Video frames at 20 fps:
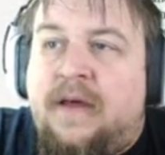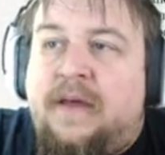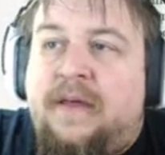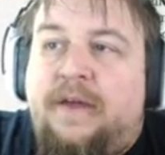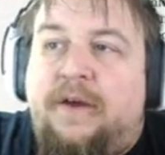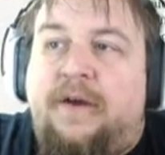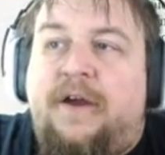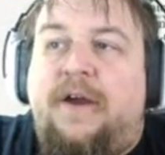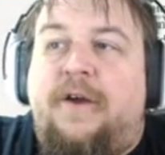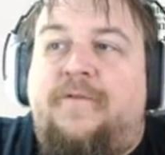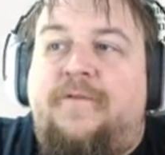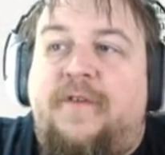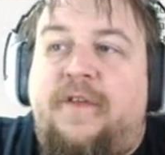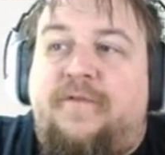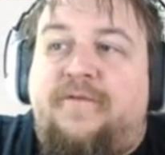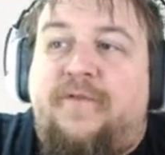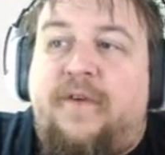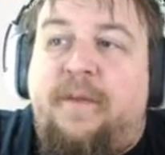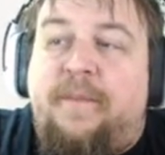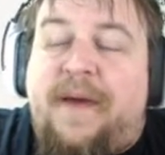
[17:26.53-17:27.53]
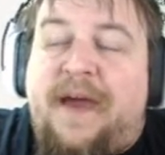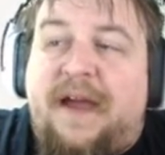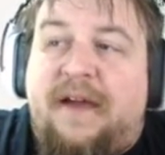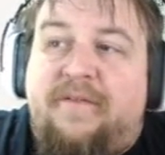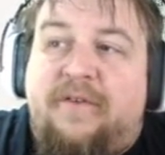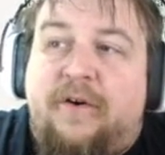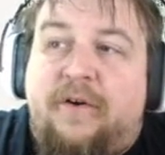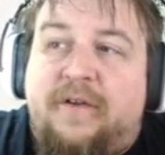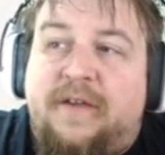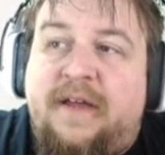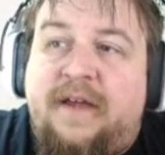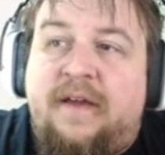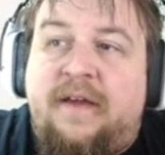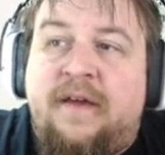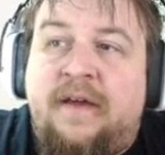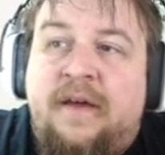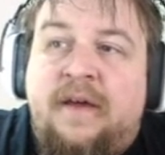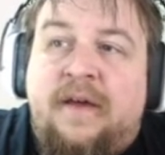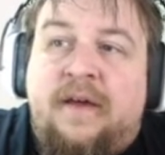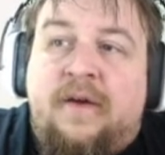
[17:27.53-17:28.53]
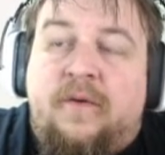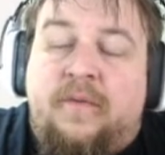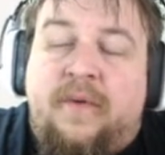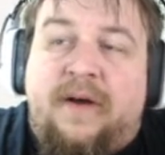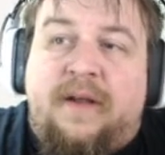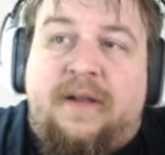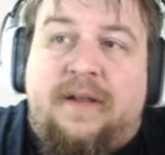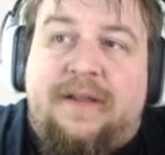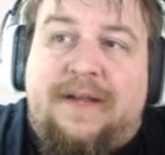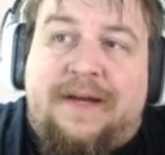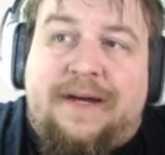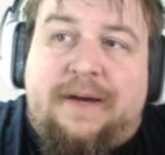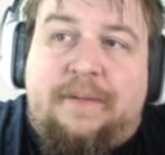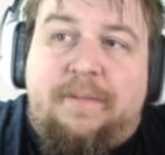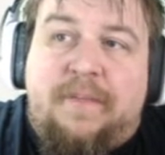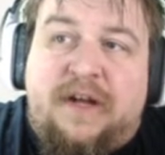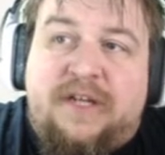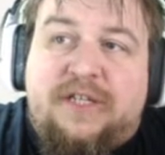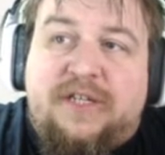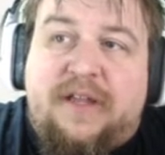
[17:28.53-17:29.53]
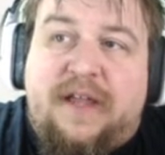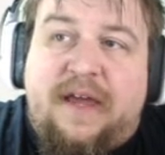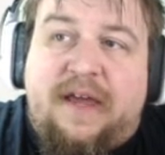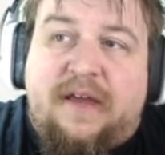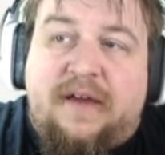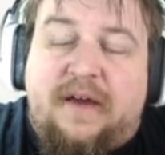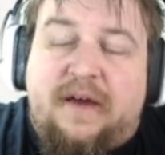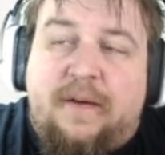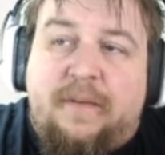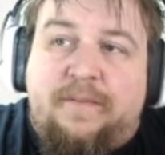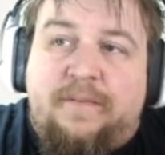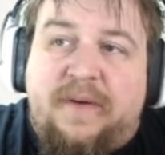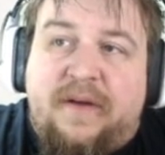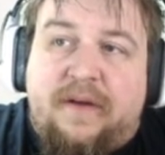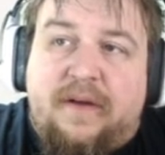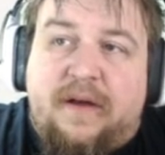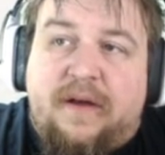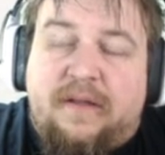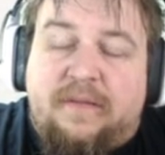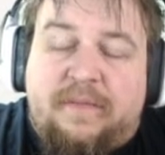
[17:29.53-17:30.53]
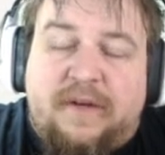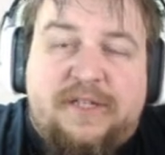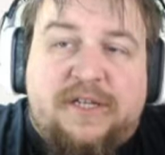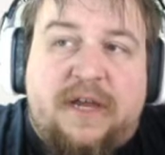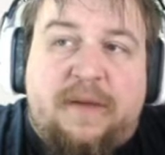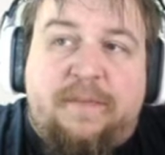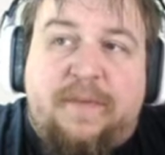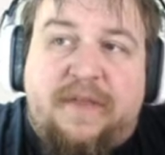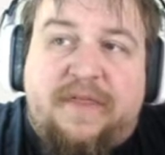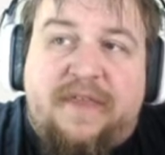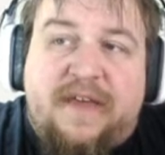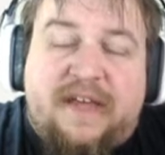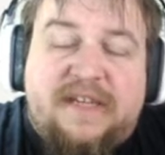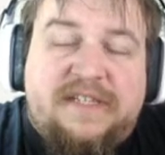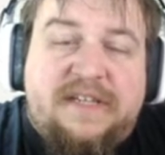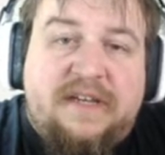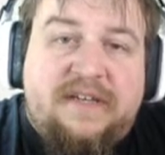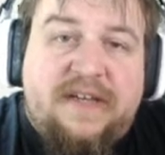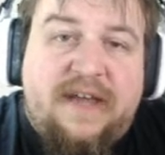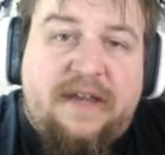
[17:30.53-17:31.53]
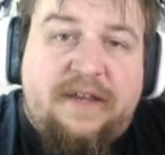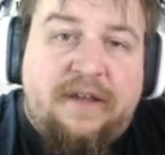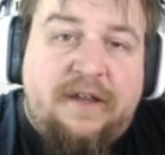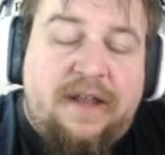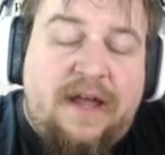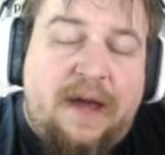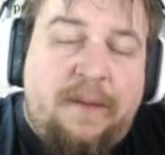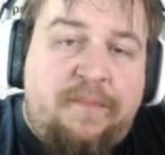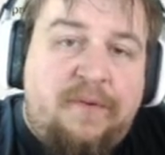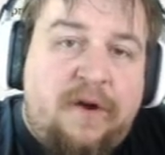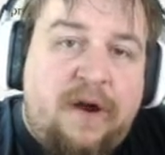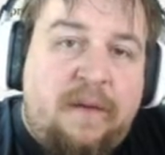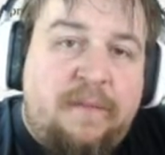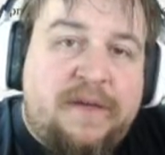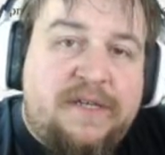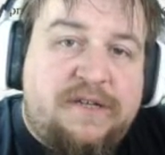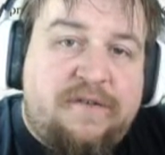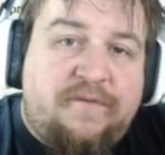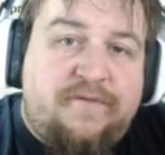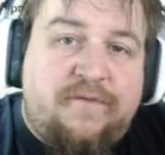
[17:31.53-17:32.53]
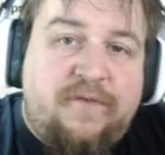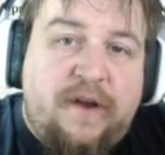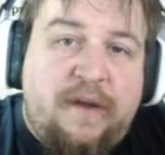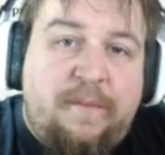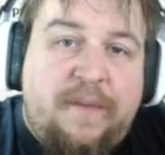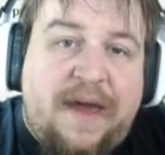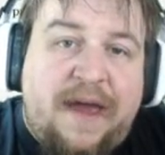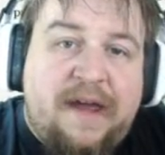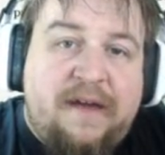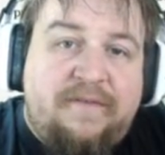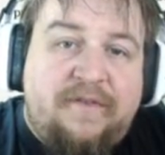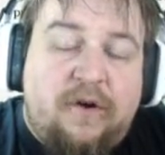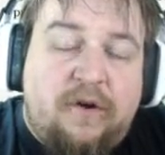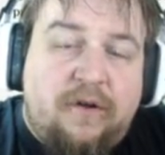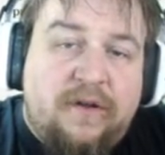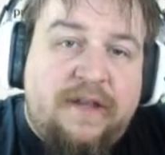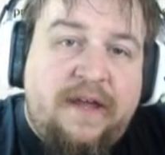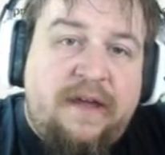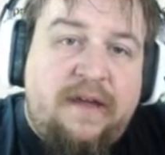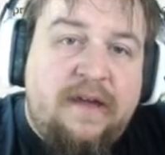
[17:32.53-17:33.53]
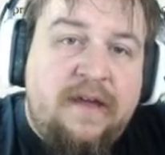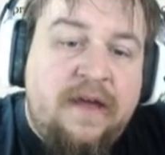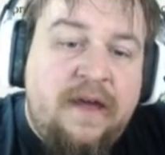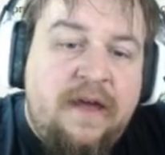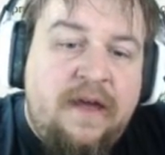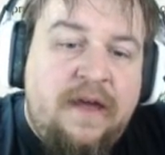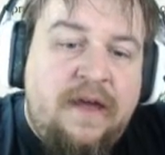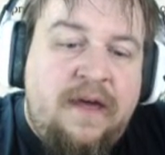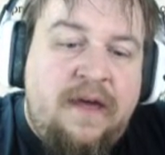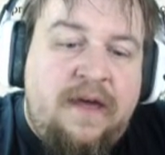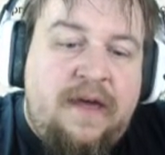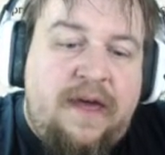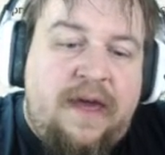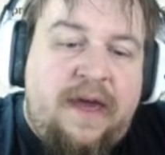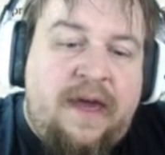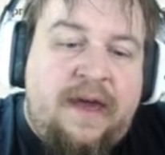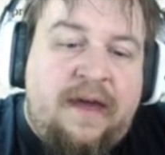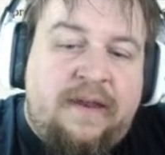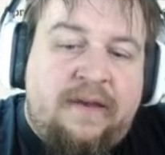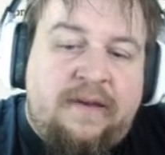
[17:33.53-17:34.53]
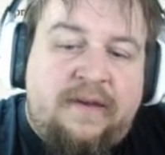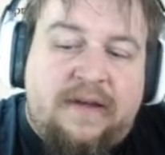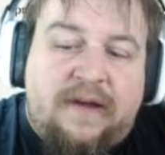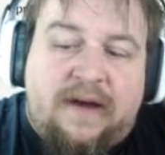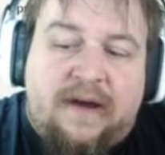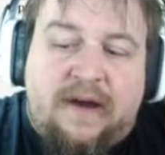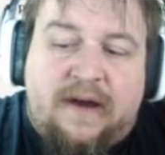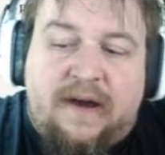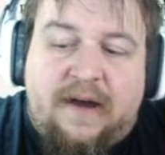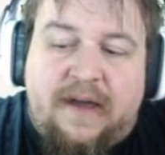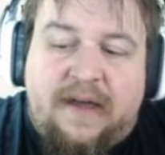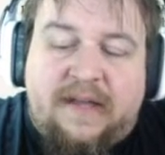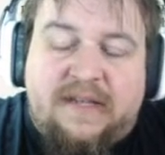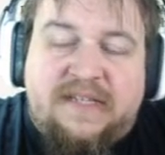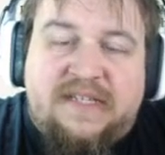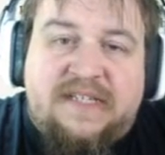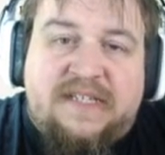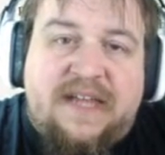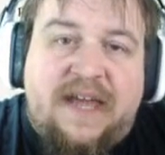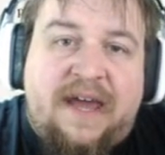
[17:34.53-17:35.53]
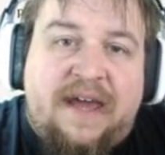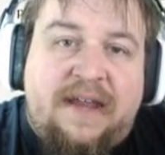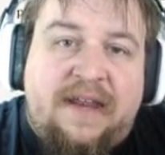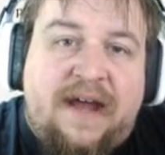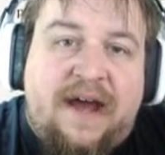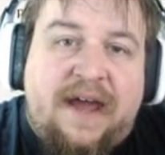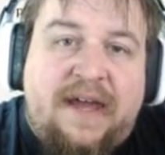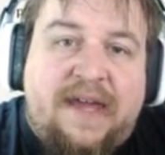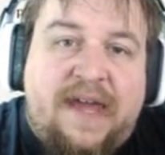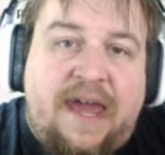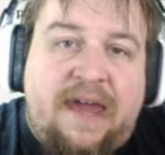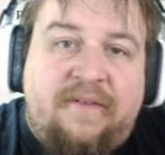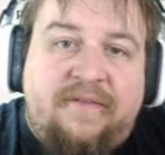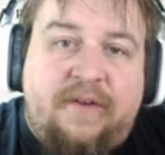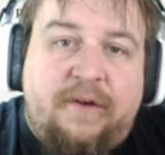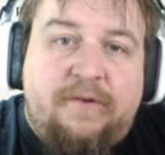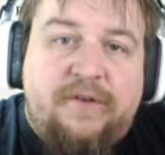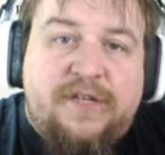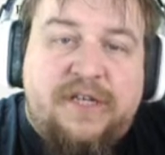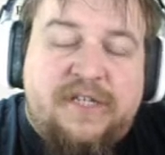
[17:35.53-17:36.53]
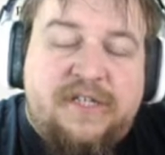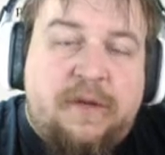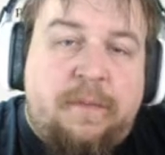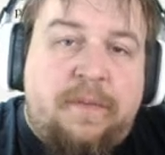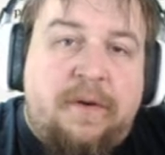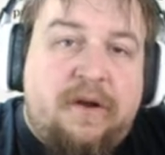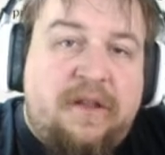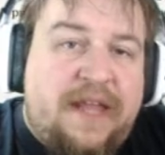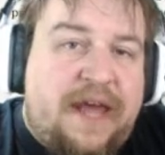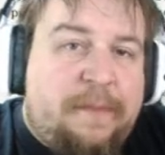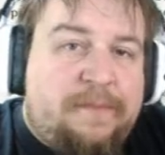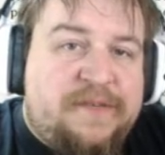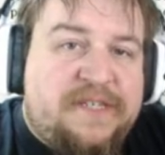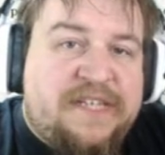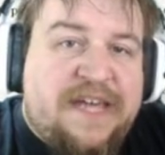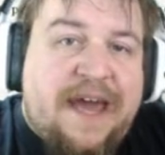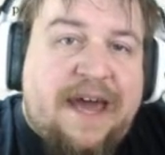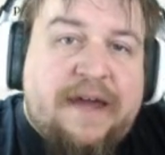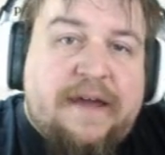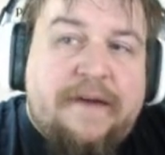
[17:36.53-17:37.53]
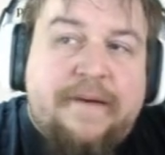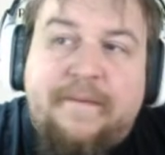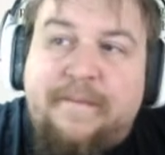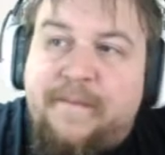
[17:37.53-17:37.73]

You're here for the free bag of holding? Well, uh, much like uh, uh, much like Bethesda, Daniel, I promised a free bag of holding, and uh, instead I gave you just a burlap sack.